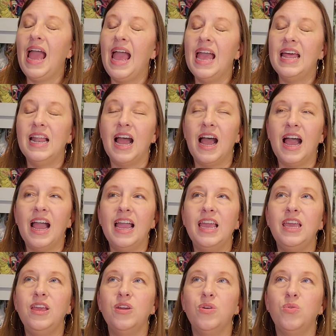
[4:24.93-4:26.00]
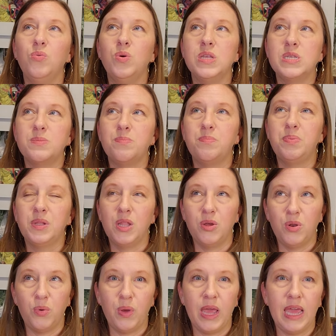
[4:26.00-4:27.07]
And I was
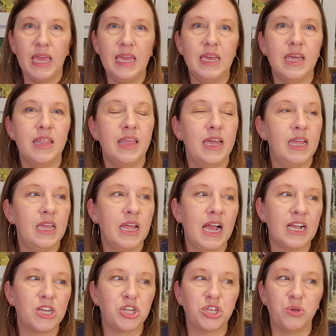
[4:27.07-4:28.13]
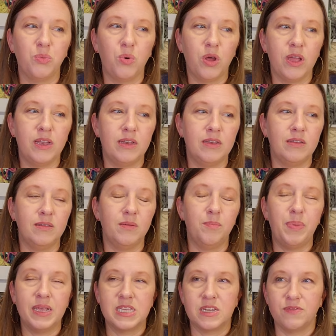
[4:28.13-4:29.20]
blown away that it actually won
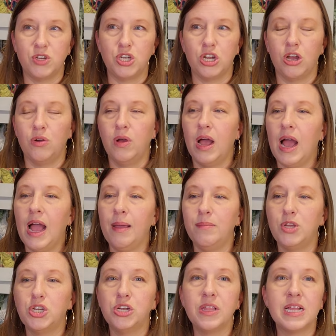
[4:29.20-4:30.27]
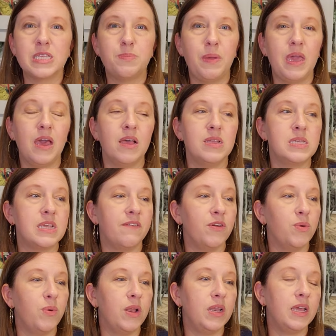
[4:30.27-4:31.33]
Best of Show. I'm sure that's because
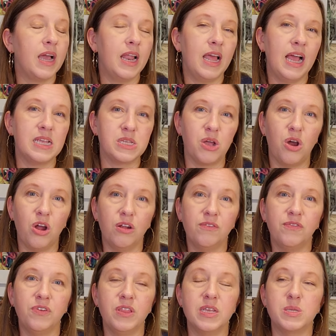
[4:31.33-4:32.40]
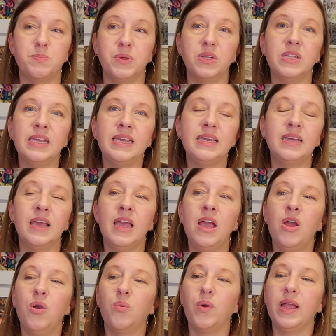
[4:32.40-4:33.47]
everyone kind of has a heart for this building
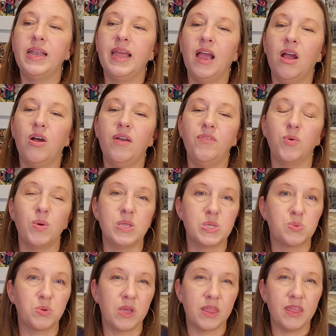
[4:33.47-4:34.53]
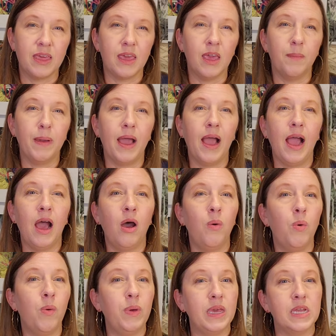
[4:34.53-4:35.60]
right now. Everyone's really thinking about
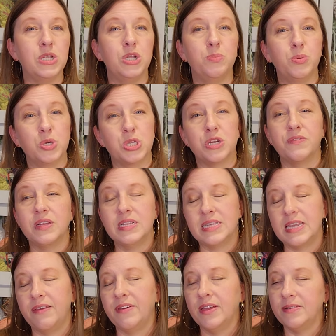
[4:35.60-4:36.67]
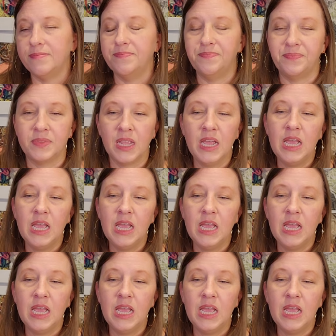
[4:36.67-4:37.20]
what we can do to preserve it and save it. And